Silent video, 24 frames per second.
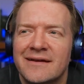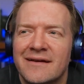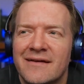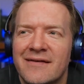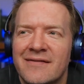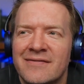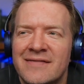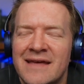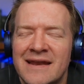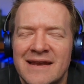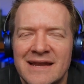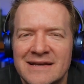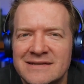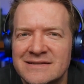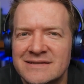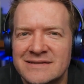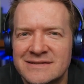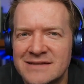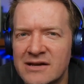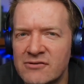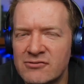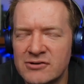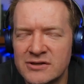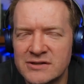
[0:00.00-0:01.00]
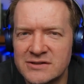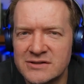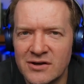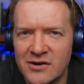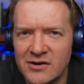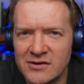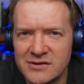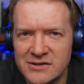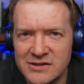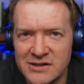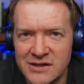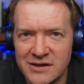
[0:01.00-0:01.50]
they're necessarily
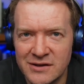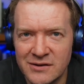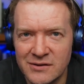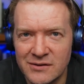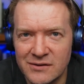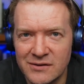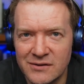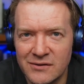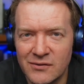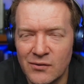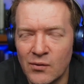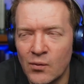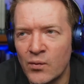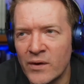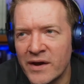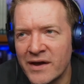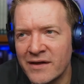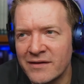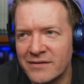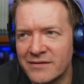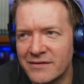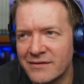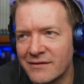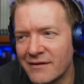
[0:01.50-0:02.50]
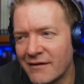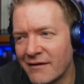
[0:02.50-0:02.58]
starting with